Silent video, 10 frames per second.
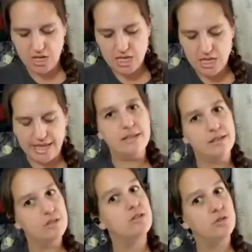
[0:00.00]
like
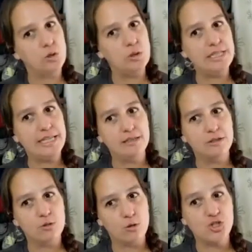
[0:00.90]
totally
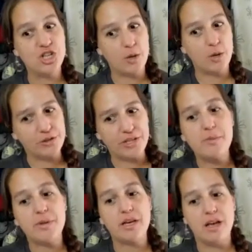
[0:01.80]
crochet worthy,
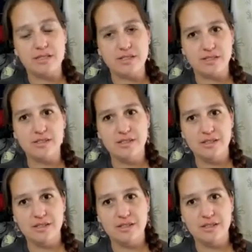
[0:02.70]
because